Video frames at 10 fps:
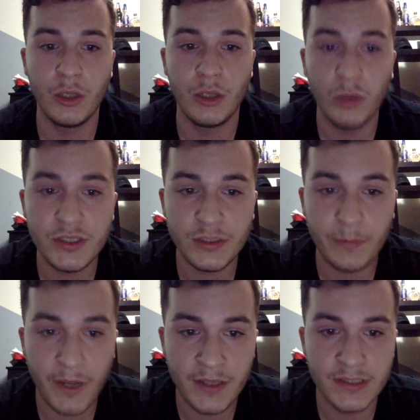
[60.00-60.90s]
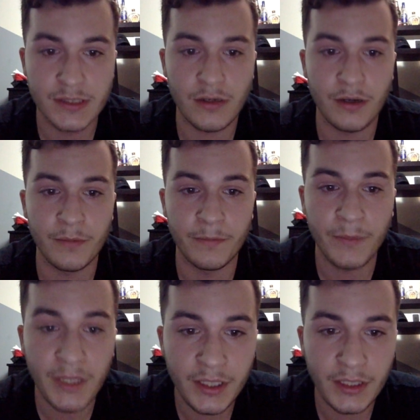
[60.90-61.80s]
which depends on
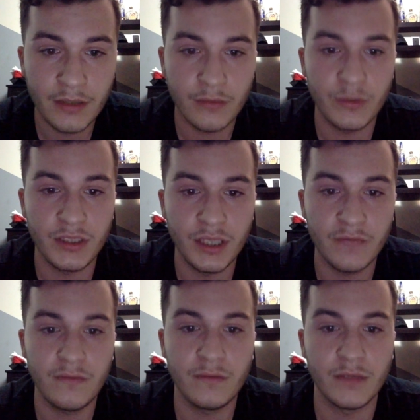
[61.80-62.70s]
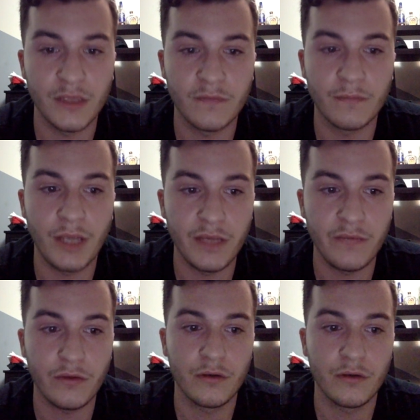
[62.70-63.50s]
meaning we give to a given behavior.